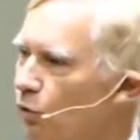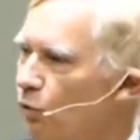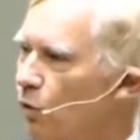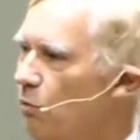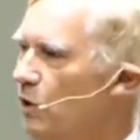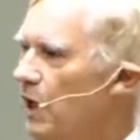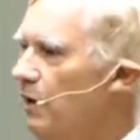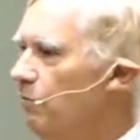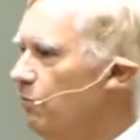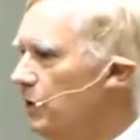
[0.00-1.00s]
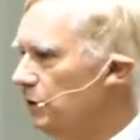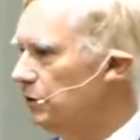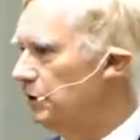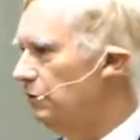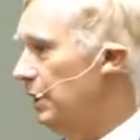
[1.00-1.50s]
What would I have
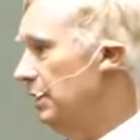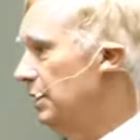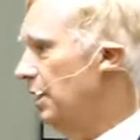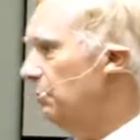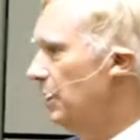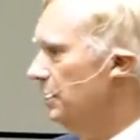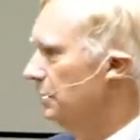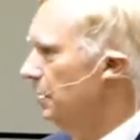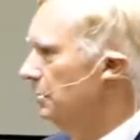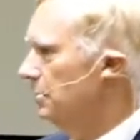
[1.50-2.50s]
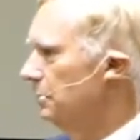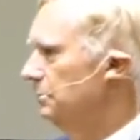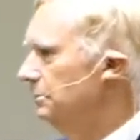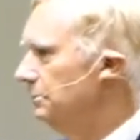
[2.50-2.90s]
missed if I had not paid attention?